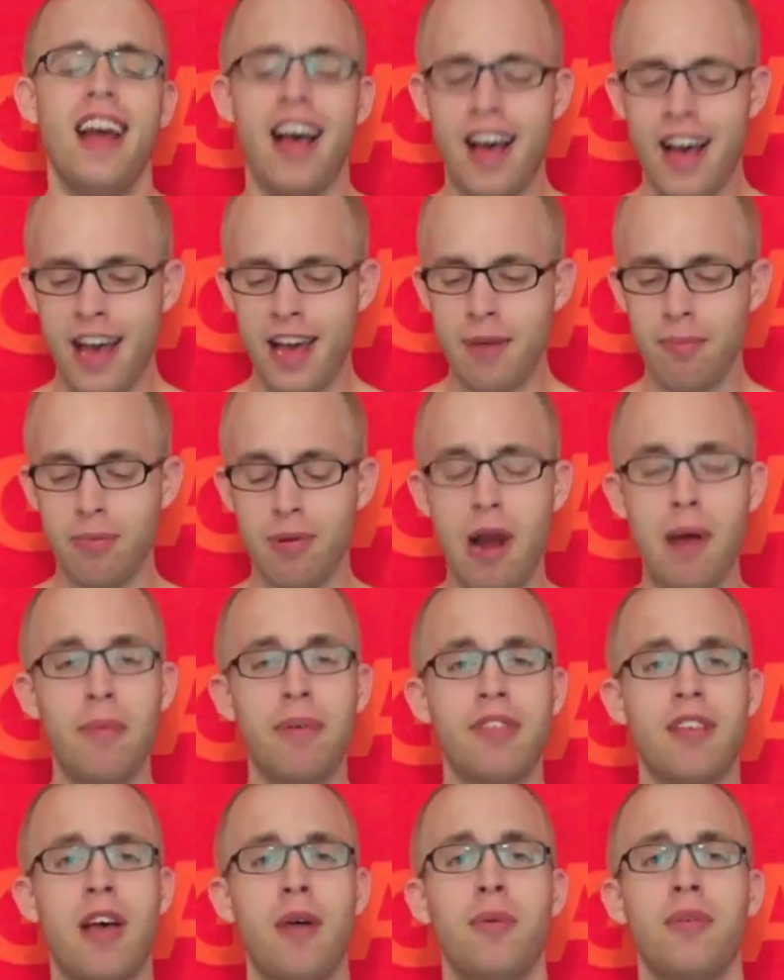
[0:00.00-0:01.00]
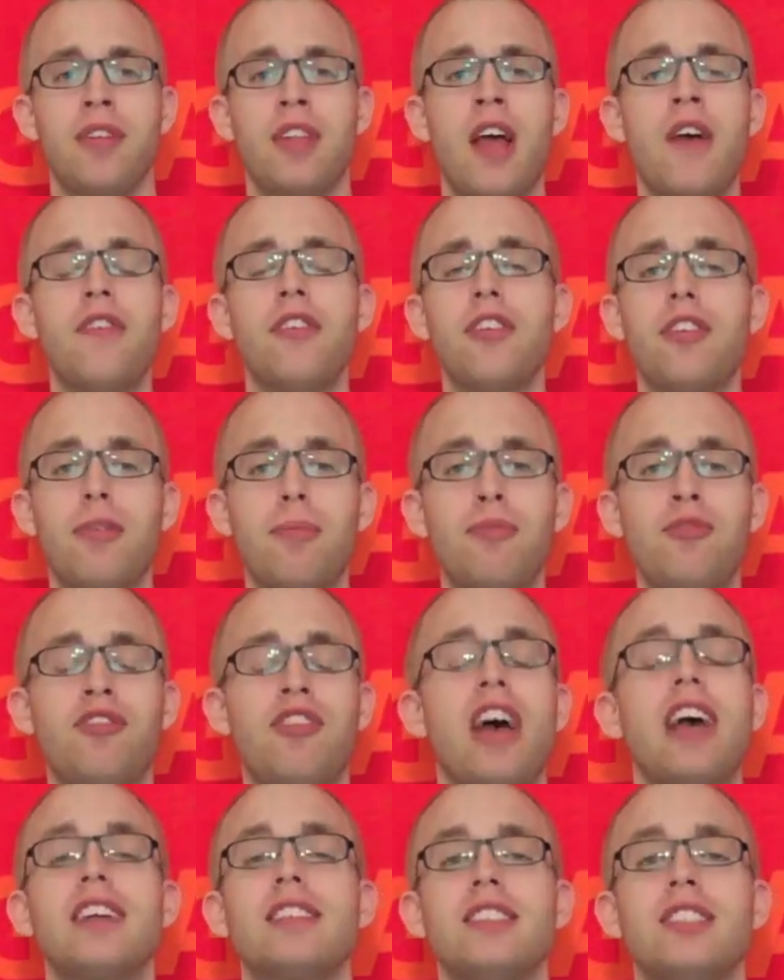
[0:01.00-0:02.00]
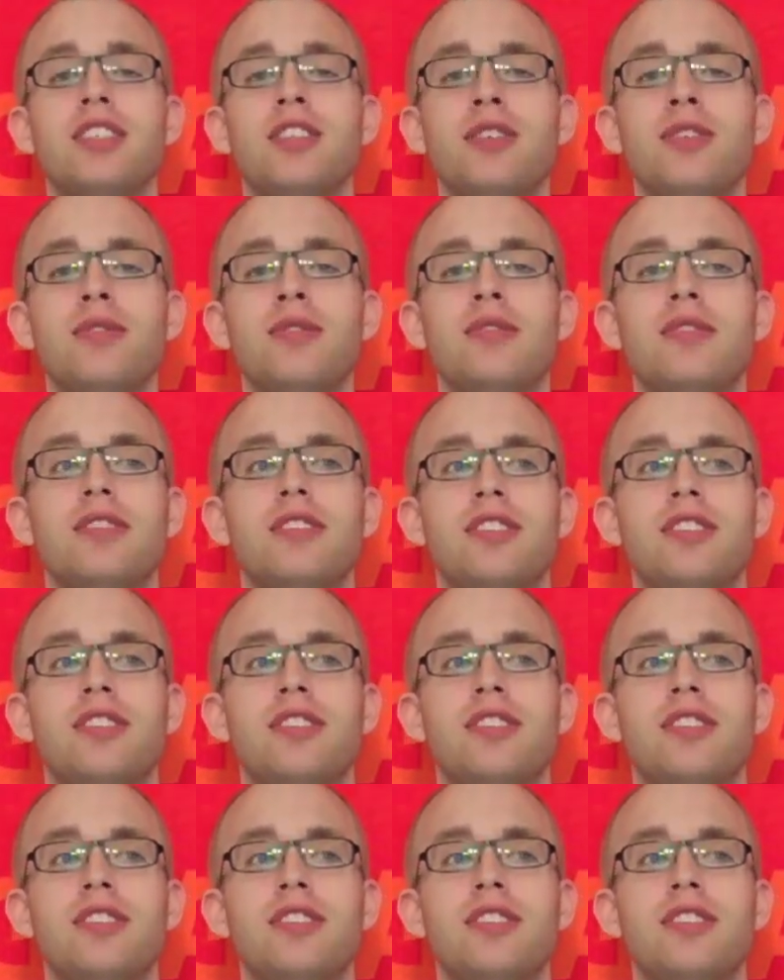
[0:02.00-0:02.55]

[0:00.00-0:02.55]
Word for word: I promise I will never subject you